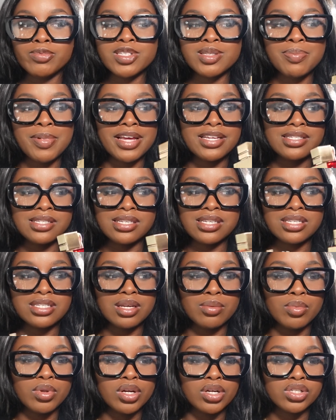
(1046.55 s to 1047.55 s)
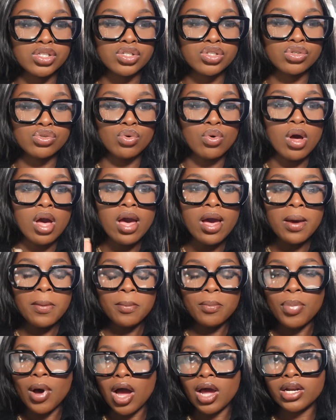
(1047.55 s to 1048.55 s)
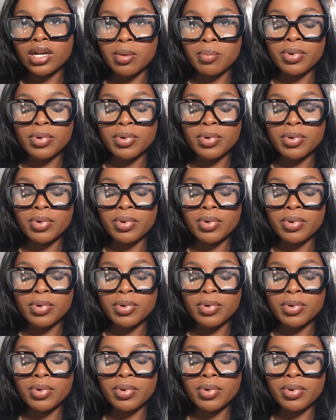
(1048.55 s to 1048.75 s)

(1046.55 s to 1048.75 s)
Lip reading: spicy, similar to Bond No.